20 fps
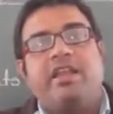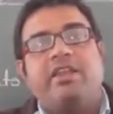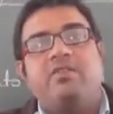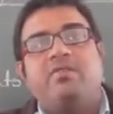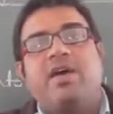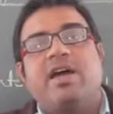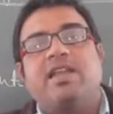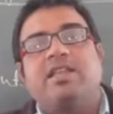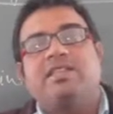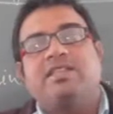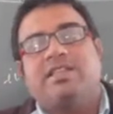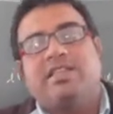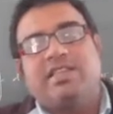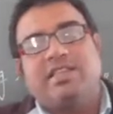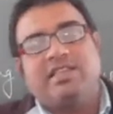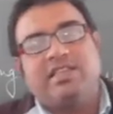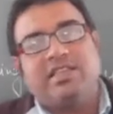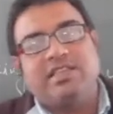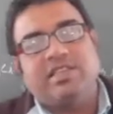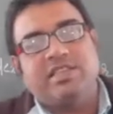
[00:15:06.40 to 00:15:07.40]
you are
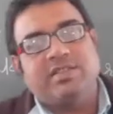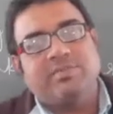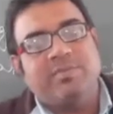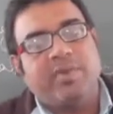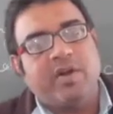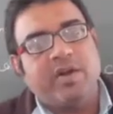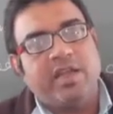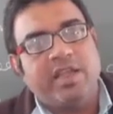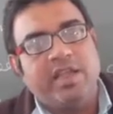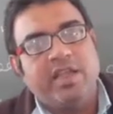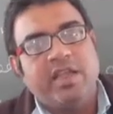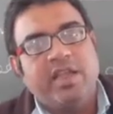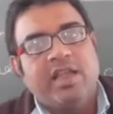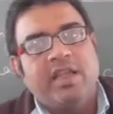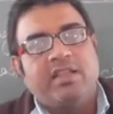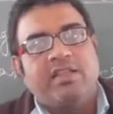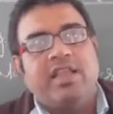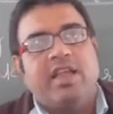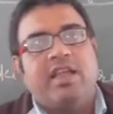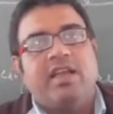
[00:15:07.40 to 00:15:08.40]
stretching this body,
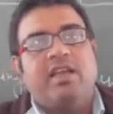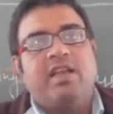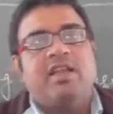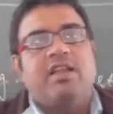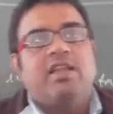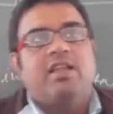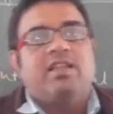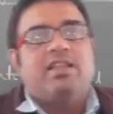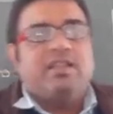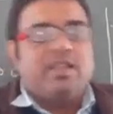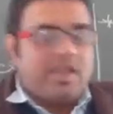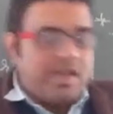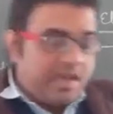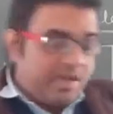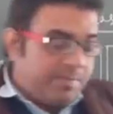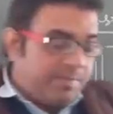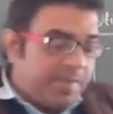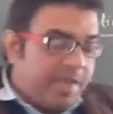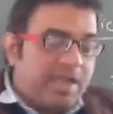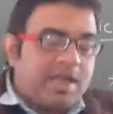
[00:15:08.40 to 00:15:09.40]
then
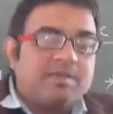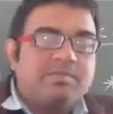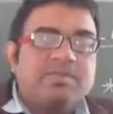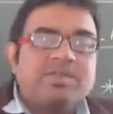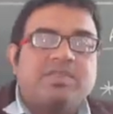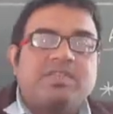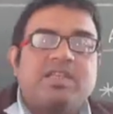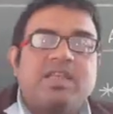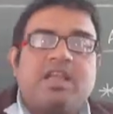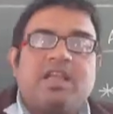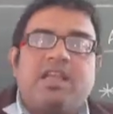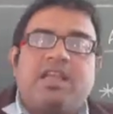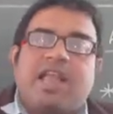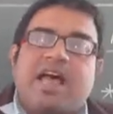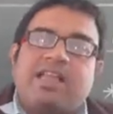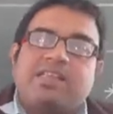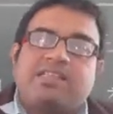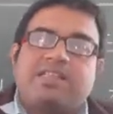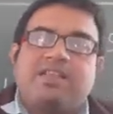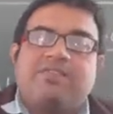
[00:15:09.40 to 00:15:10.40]
it becomes
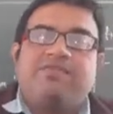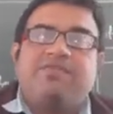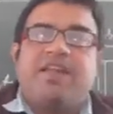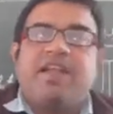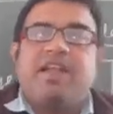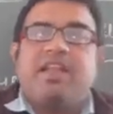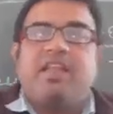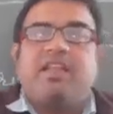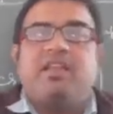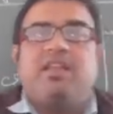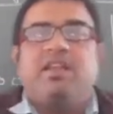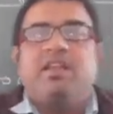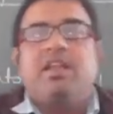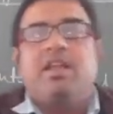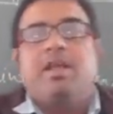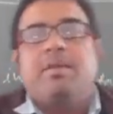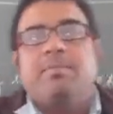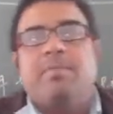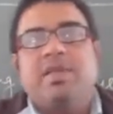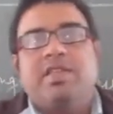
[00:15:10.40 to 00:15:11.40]
elastic fatigue,
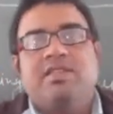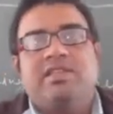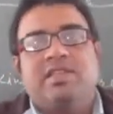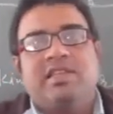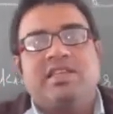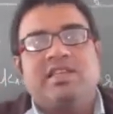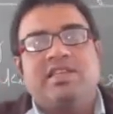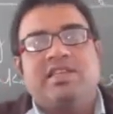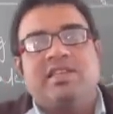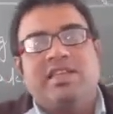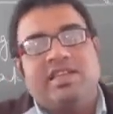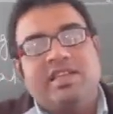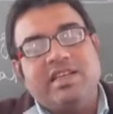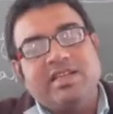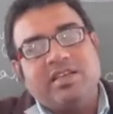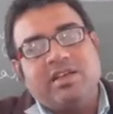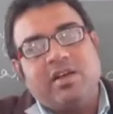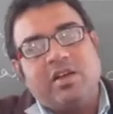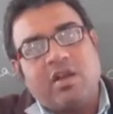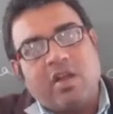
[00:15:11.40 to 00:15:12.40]
means
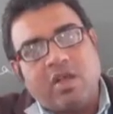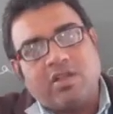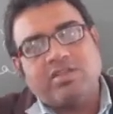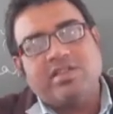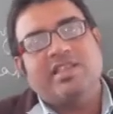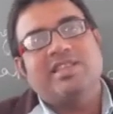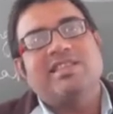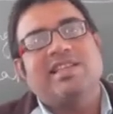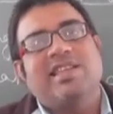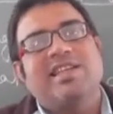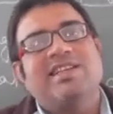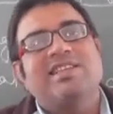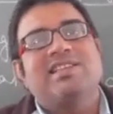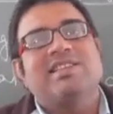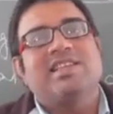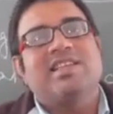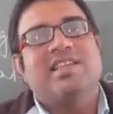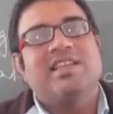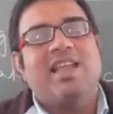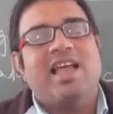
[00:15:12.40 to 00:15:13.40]
it loses
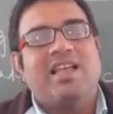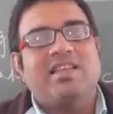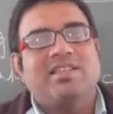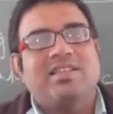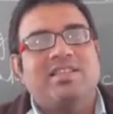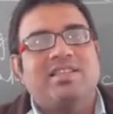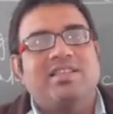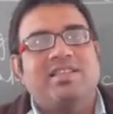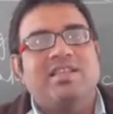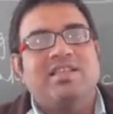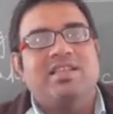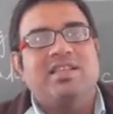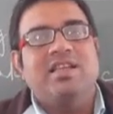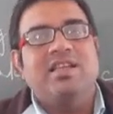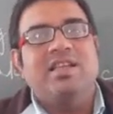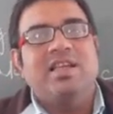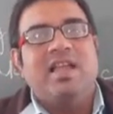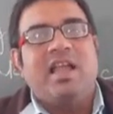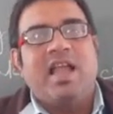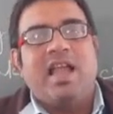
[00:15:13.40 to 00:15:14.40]
its
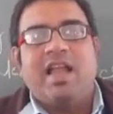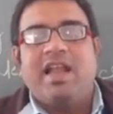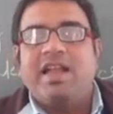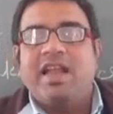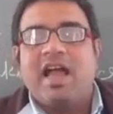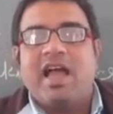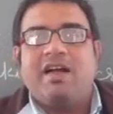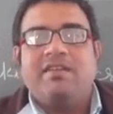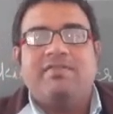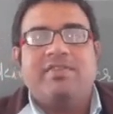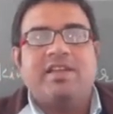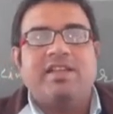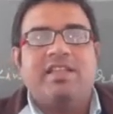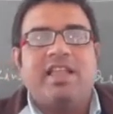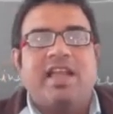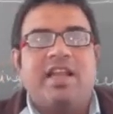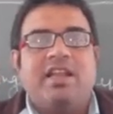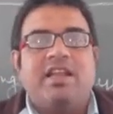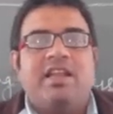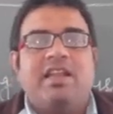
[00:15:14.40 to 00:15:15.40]
elasticity, and after
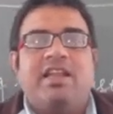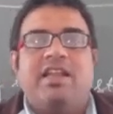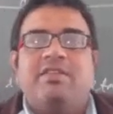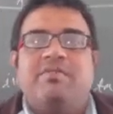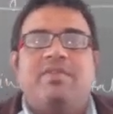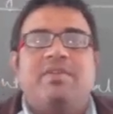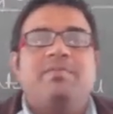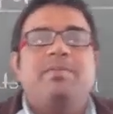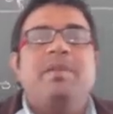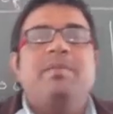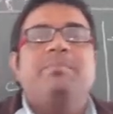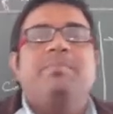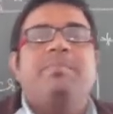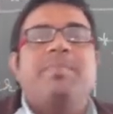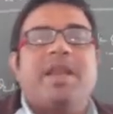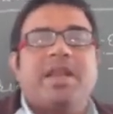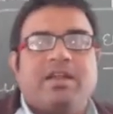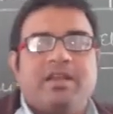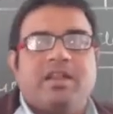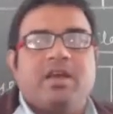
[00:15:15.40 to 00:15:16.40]
that it will be
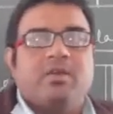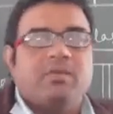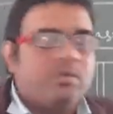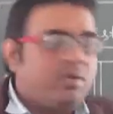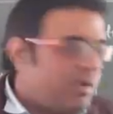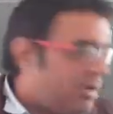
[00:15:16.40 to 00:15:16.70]
breakdown.